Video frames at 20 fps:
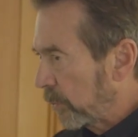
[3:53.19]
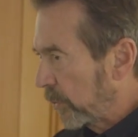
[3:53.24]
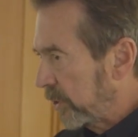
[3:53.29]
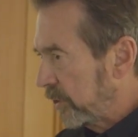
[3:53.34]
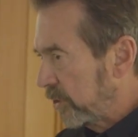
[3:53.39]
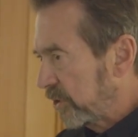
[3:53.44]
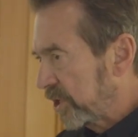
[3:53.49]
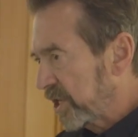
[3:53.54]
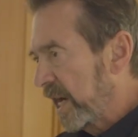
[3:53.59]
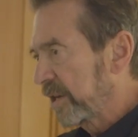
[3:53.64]

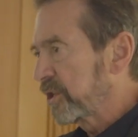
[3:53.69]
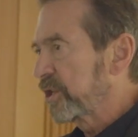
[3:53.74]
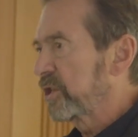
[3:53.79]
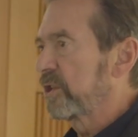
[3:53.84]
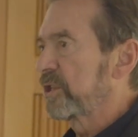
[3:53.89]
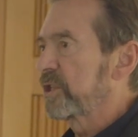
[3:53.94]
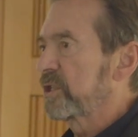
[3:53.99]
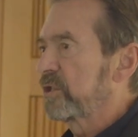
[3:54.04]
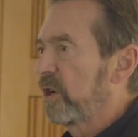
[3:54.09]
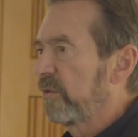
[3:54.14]
when you touch
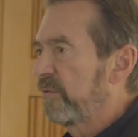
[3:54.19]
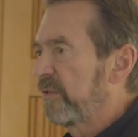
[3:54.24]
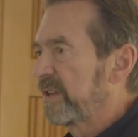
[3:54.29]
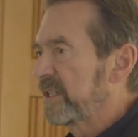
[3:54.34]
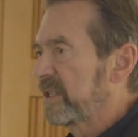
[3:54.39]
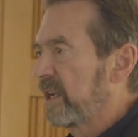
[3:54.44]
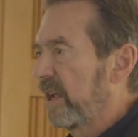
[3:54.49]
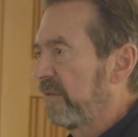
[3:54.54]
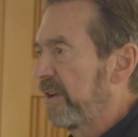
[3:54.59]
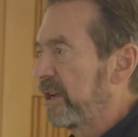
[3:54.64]
the
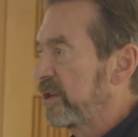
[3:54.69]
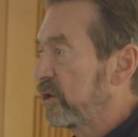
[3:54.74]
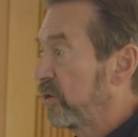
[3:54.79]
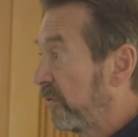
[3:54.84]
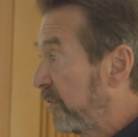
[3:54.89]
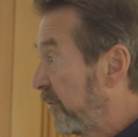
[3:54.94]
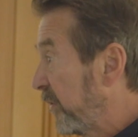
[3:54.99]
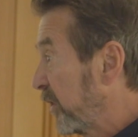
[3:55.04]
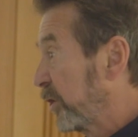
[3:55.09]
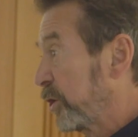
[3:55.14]
surface of it, you
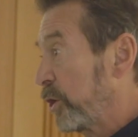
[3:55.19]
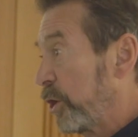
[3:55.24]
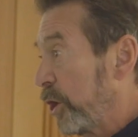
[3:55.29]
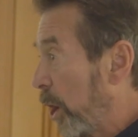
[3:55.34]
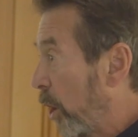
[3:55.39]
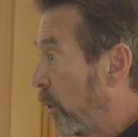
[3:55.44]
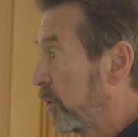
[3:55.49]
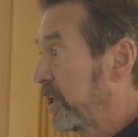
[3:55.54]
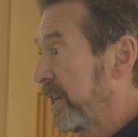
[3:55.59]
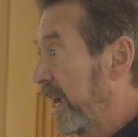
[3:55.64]
feel
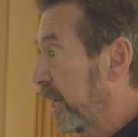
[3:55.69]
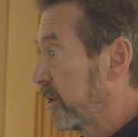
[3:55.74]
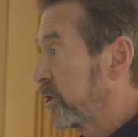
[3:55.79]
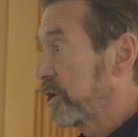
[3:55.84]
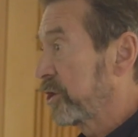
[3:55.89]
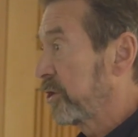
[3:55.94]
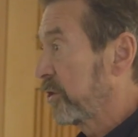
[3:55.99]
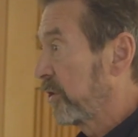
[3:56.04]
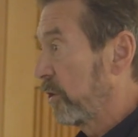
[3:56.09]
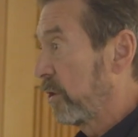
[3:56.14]
no
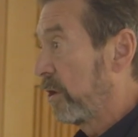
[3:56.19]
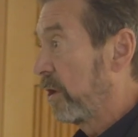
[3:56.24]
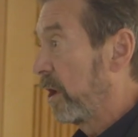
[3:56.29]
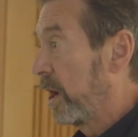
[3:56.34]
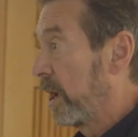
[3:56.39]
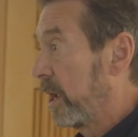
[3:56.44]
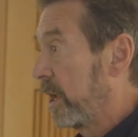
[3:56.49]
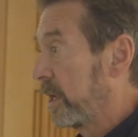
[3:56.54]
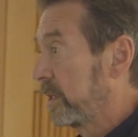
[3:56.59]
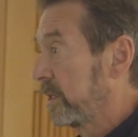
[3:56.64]
texture at
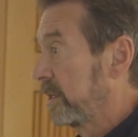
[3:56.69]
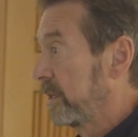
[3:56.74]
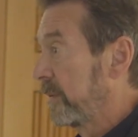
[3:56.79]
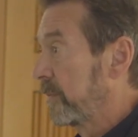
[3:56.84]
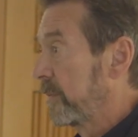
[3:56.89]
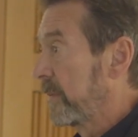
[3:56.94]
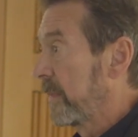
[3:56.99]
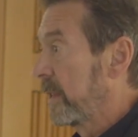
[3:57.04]
all.